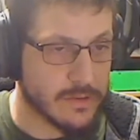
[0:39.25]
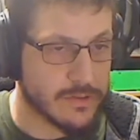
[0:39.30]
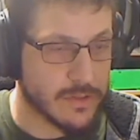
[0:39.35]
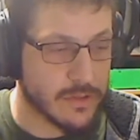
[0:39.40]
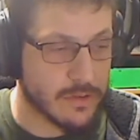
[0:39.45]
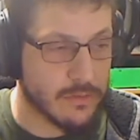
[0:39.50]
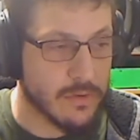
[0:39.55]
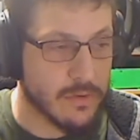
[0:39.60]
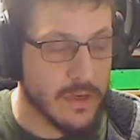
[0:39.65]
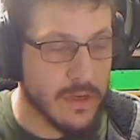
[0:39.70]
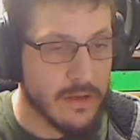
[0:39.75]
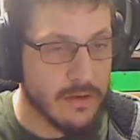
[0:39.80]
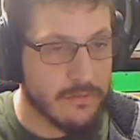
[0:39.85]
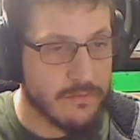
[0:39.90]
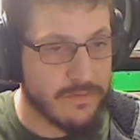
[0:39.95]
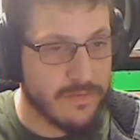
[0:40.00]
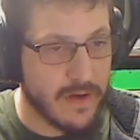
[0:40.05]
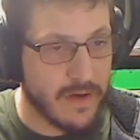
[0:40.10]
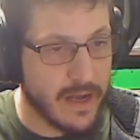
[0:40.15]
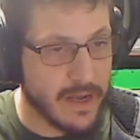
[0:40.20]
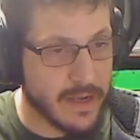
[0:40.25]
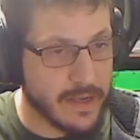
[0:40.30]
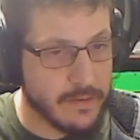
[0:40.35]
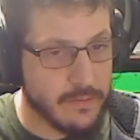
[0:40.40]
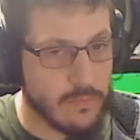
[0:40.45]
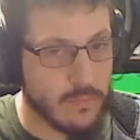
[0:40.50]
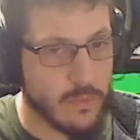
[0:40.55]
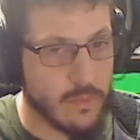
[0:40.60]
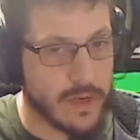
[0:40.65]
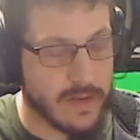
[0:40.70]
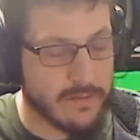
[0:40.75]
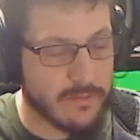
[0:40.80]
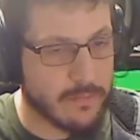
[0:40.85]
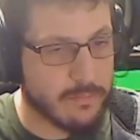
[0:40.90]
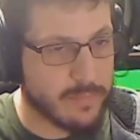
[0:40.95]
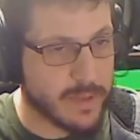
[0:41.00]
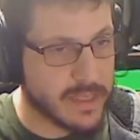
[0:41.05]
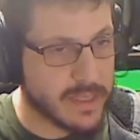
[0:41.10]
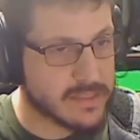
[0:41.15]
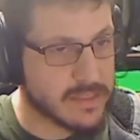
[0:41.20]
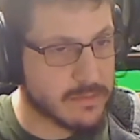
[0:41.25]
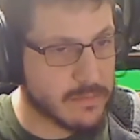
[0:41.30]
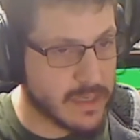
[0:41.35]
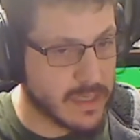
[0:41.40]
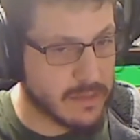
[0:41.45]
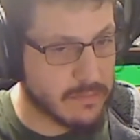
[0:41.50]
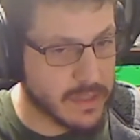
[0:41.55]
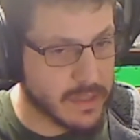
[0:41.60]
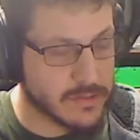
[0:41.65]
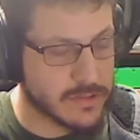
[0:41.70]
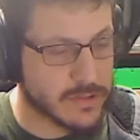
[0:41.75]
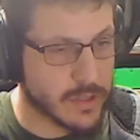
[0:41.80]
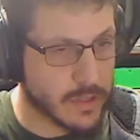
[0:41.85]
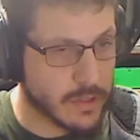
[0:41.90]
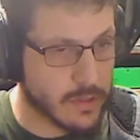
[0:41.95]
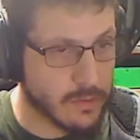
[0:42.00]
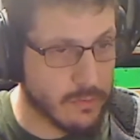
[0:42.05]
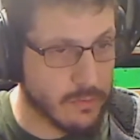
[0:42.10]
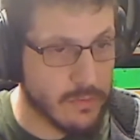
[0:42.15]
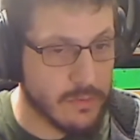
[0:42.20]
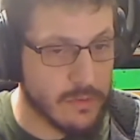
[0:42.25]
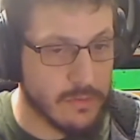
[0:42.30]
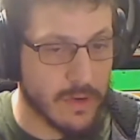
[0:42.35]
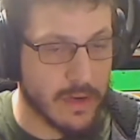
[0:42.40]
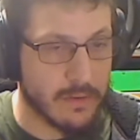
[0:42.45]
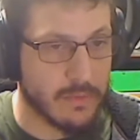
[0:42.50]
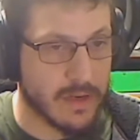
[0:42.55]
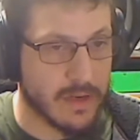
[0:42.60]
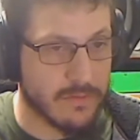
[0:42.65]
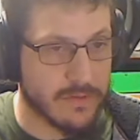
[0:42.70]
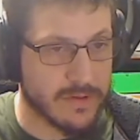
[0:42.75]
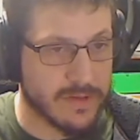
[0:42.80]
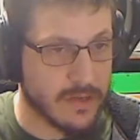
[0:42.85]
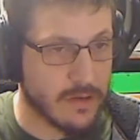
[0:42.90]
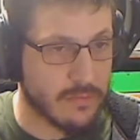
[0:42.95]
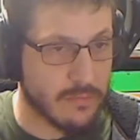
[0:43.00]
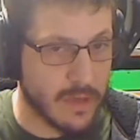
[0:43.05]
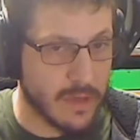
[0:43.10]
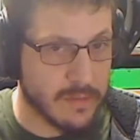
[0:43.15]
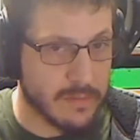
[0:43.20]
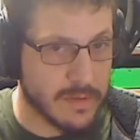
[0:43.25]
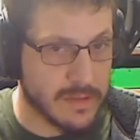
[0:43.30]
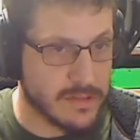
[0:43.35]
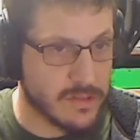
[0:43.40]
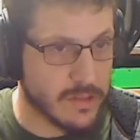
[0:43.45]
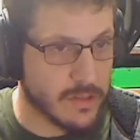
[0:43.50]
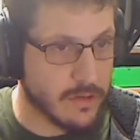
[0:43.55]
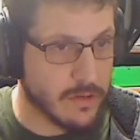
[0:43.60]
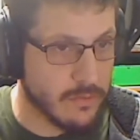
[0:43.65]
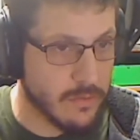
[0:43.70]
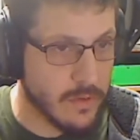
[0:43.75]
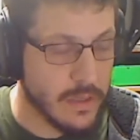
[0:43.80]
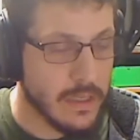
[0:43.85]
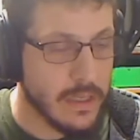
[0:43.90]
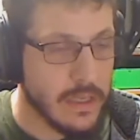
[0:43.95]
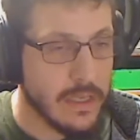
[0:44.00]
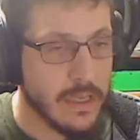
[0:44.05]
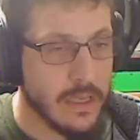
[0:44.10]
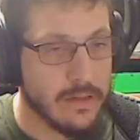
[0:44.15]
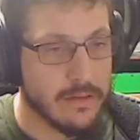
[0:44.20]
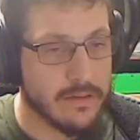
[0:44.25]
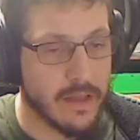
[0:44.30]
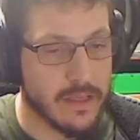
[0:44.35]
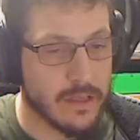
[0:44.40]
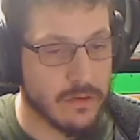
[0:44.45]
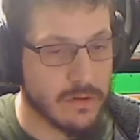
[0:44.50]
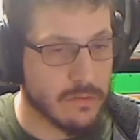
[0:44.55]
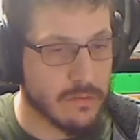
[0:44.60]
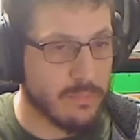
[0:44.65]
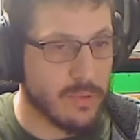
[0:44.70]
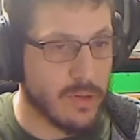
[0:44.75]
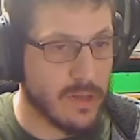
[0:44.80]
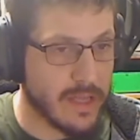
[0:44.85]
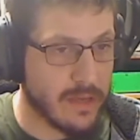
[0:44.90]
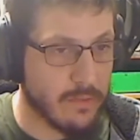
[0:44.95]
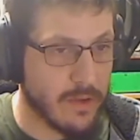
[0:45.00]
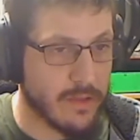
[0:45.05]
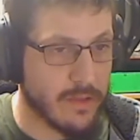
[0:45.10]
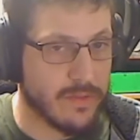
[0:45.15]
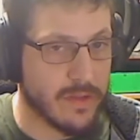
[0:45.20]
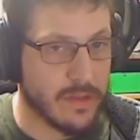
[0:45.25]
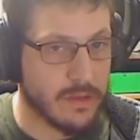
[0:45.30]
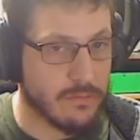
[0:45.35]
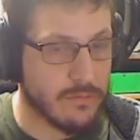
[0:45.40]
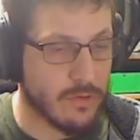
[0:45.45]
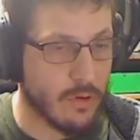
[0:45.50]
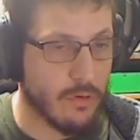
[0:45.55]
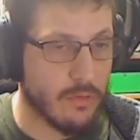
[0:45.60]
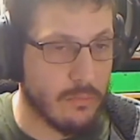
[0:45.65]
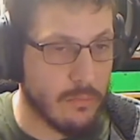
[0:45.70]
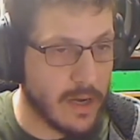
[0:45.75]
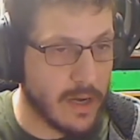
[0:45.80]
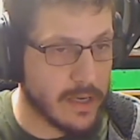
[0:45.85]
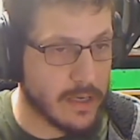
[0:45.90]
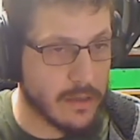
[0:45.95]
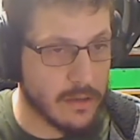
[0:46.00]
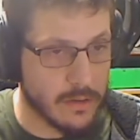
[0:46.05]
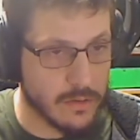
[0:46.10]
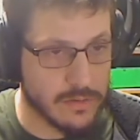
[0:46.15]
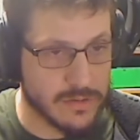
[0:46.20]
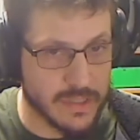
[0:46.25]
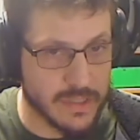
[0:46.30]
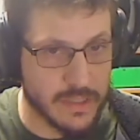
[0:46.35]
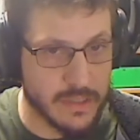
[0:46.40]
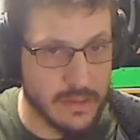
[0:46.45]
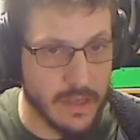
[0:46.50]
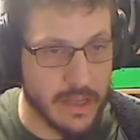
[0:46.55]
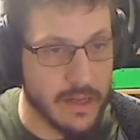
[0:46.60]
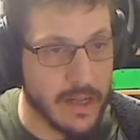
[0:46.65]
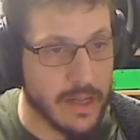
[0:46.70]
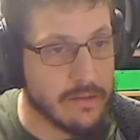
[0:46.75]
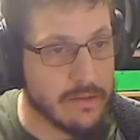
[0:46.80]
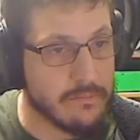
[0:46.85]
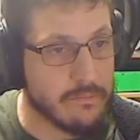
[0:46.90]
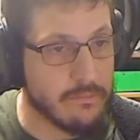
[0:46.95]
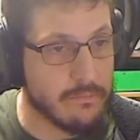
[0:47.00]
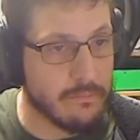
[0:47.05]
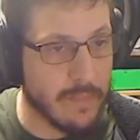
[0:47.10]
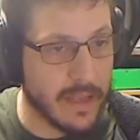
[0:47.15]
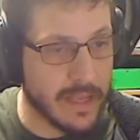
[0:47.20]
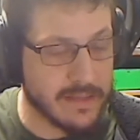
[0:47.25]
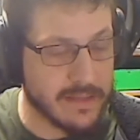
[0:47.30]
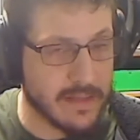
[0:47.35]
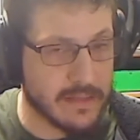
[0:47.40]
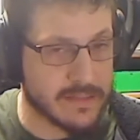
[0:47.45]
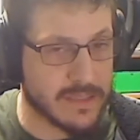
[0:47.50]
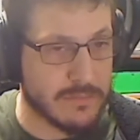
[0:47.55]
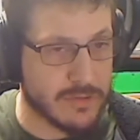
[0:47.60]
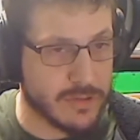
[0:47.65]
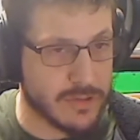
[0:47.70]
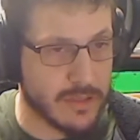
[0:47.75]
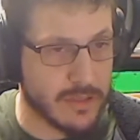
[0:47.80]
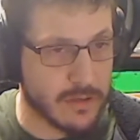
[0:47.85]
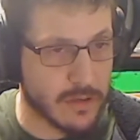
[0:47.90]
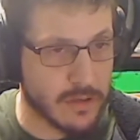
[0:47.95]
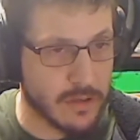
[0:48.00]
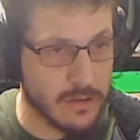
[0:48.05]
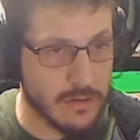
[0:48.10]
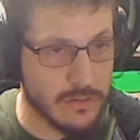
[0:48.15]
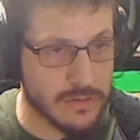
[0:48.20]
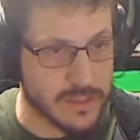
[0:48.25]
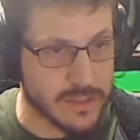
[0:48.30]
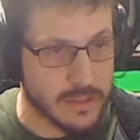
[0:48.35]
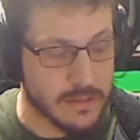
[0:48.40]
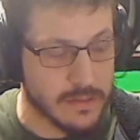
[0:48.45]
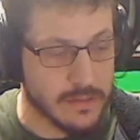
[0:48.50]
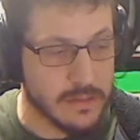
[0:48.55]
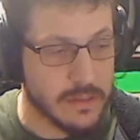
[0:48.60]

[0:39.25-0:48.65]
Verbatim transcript: So find whatever pizza money means to you, right? Whatever dinner money means to you that you can play with that you don't mind losing and, and make that assumption that you're going to lose it